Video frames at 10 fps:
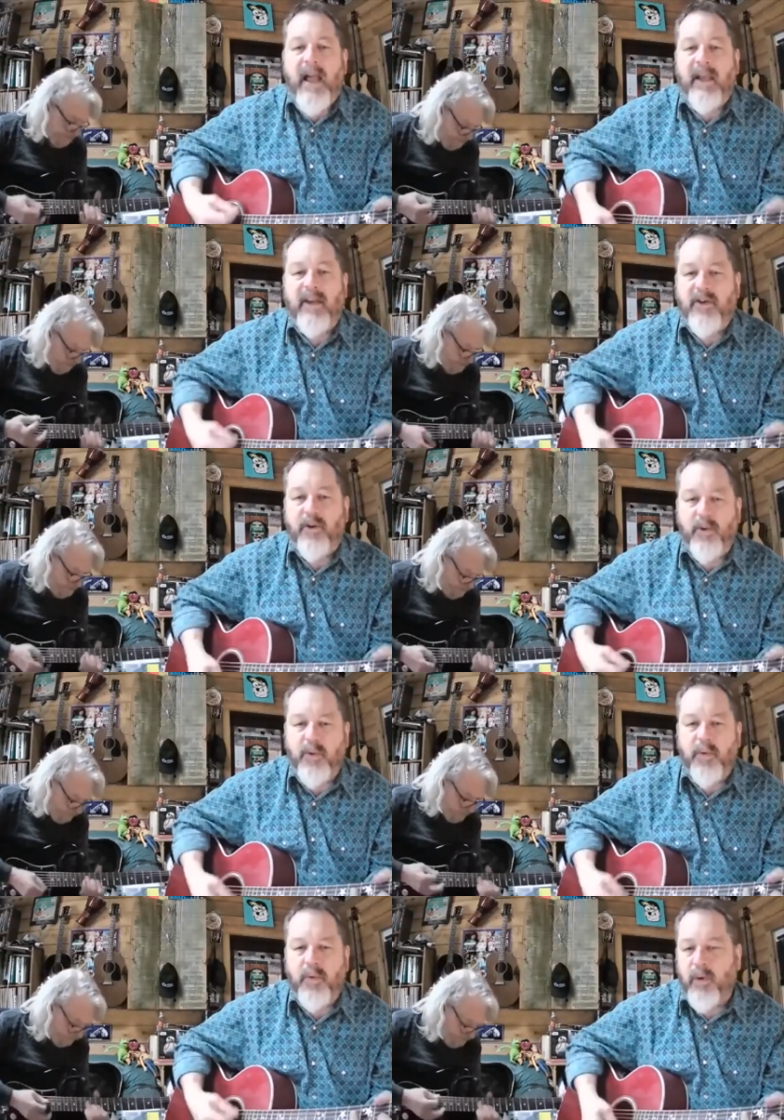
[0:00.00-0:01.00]
you
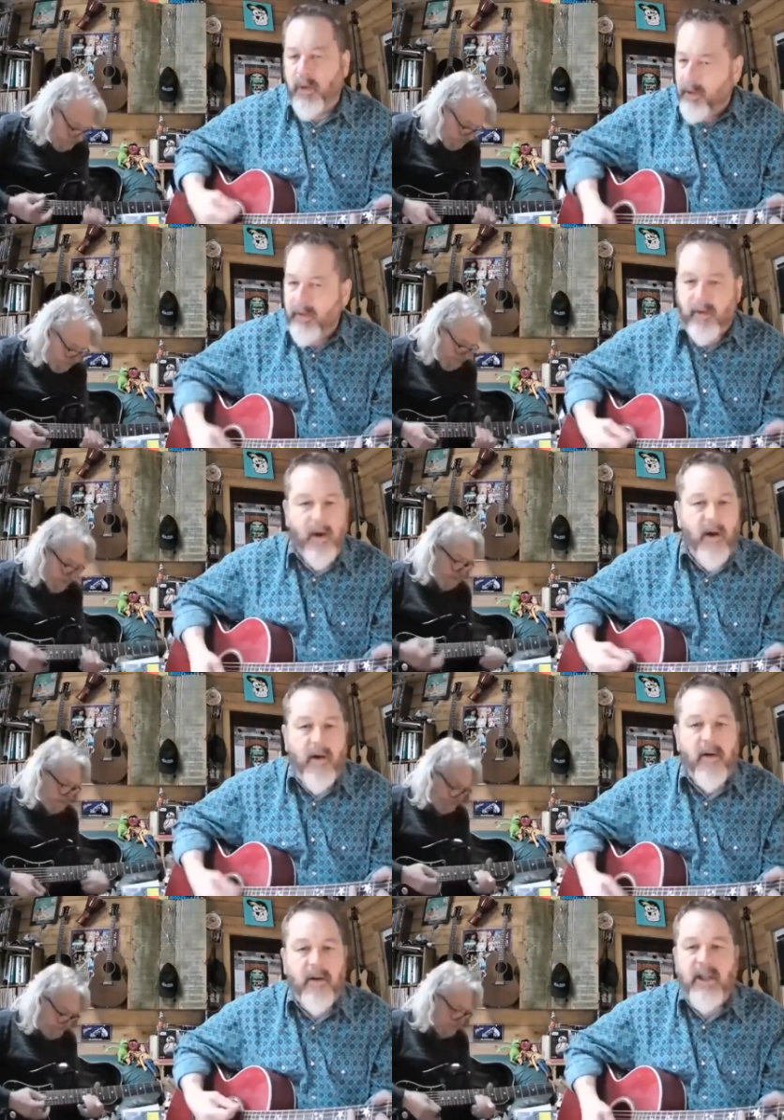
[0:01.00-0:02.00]
to all
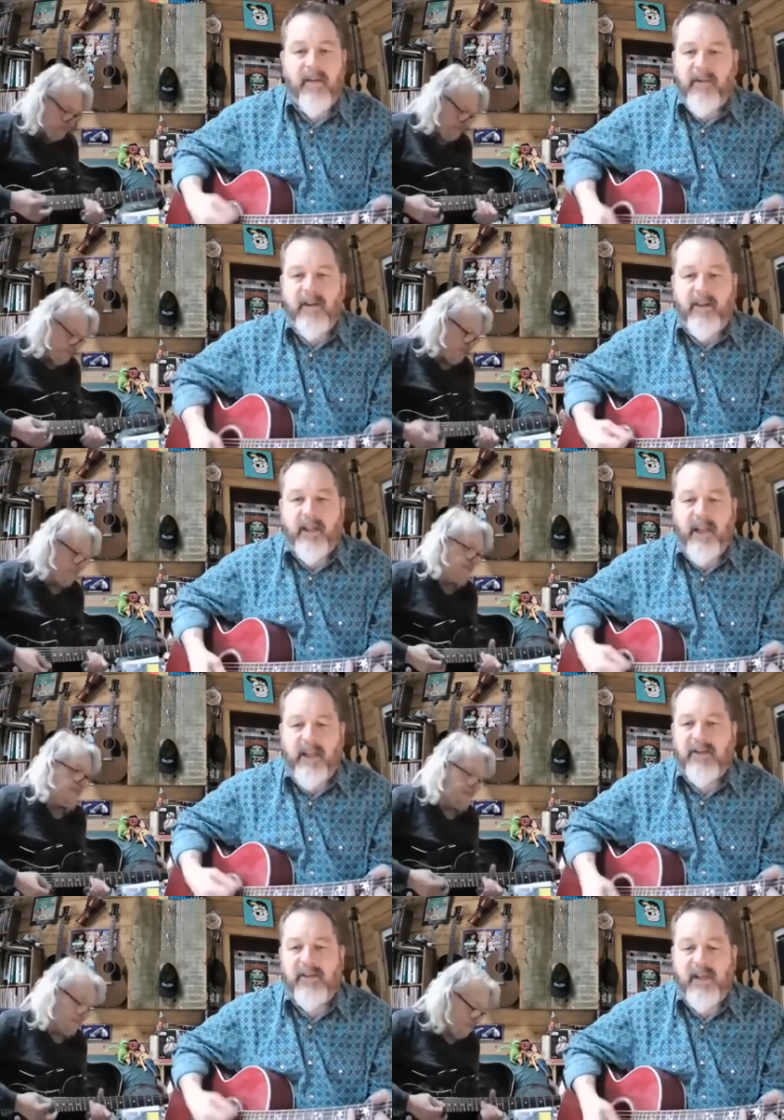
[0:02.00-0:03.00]
living things,
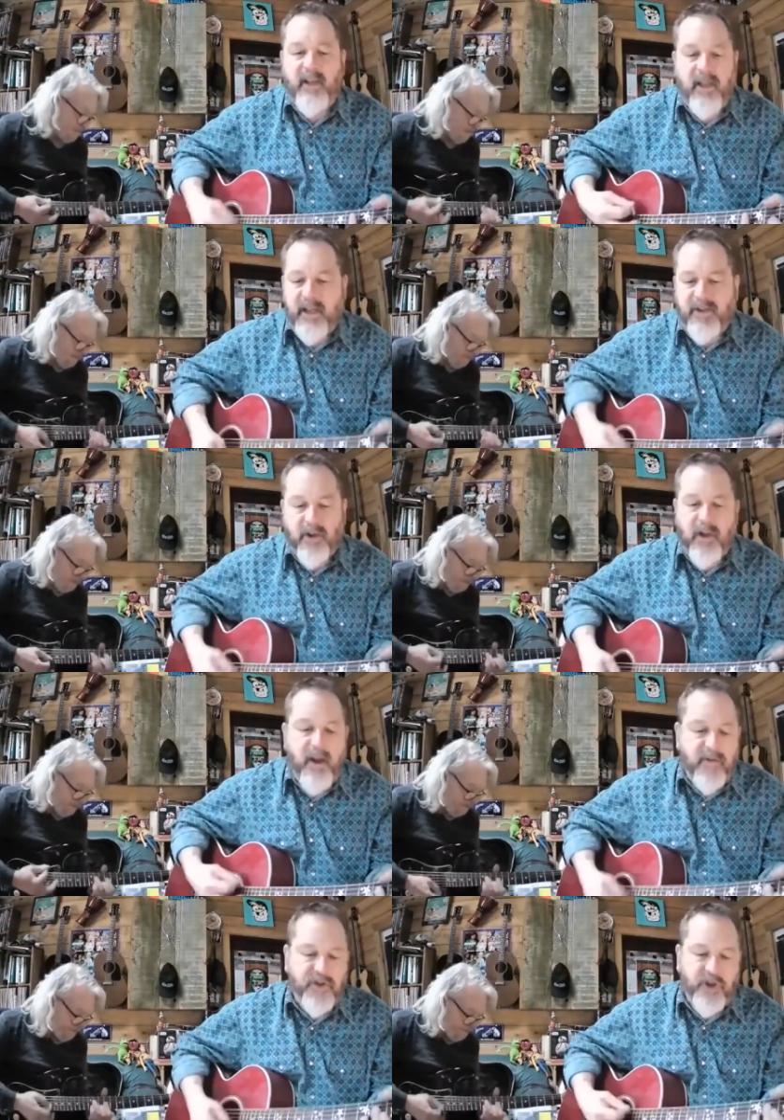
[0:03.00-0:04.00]
and let your love
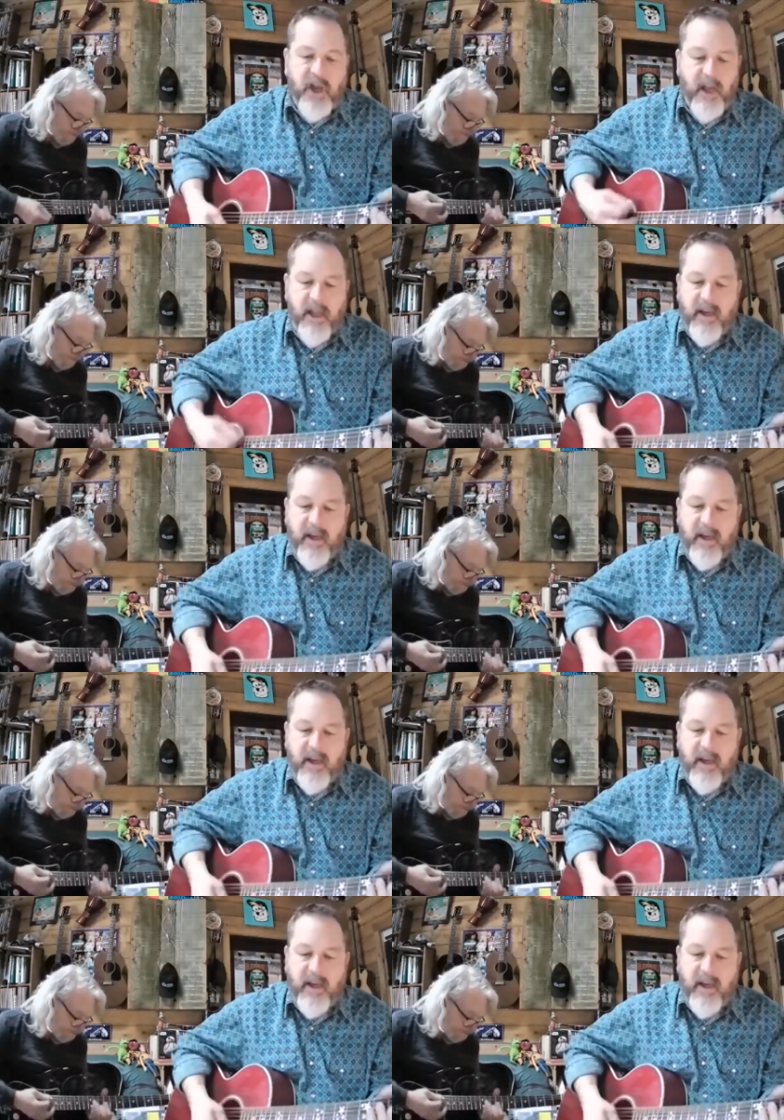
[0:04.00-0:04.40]
shine.